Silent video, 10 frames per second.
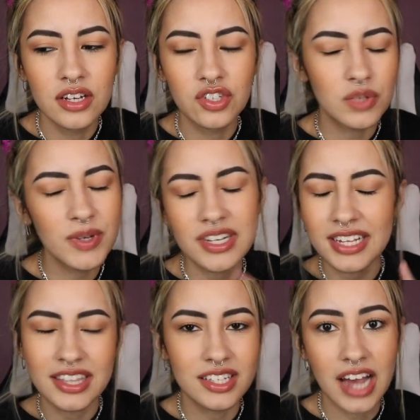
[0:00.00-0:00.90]
just
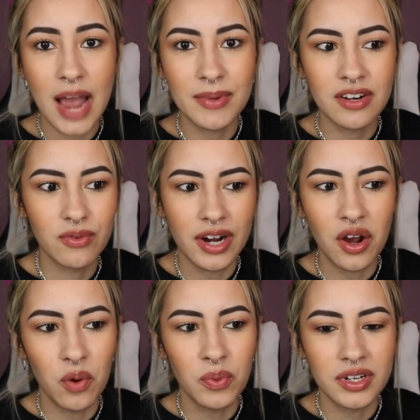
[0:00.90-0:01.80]
because like the timing of when
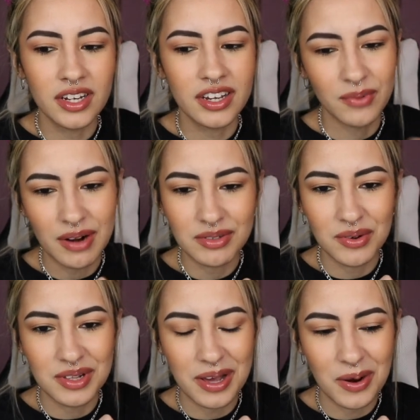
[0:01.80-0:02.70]
I opened it and when I was going to the